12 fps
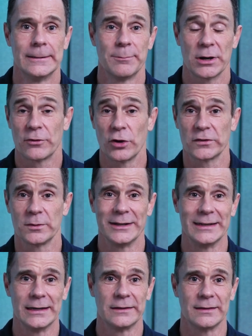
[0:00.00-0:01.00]
But I've got some
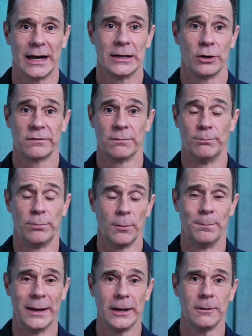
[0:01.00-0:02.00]
ideas I learned from
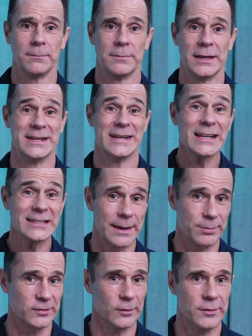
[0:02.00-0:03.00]
Bob Bell in the next
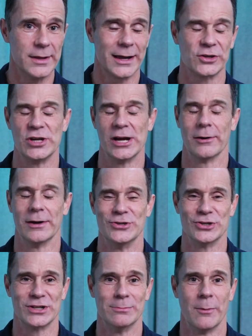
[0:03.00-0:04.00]
episode that I'll share in
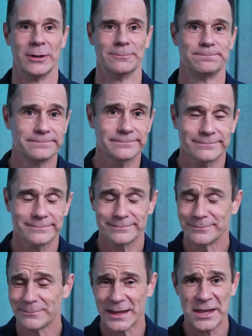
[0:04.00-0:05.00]
just a moment.
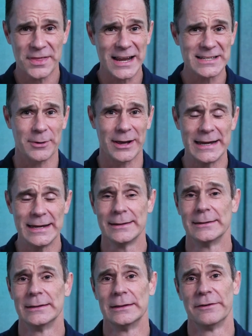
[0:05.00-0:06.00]
Thanks already
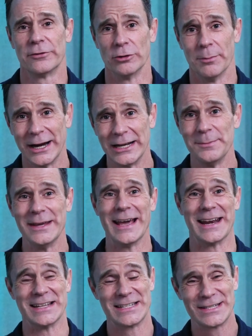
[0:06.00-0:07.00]
for reminding me
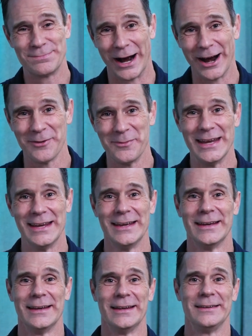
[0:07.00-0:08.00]
and inspiring me
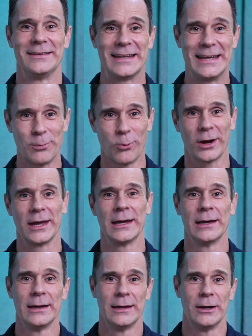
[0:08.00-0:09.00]
to keep
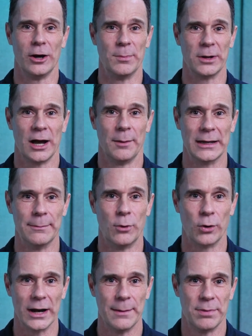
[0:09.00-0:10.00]
working on becoming a
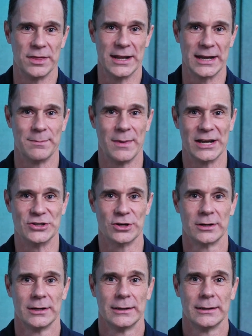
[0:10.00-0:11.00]
more empathetic manager.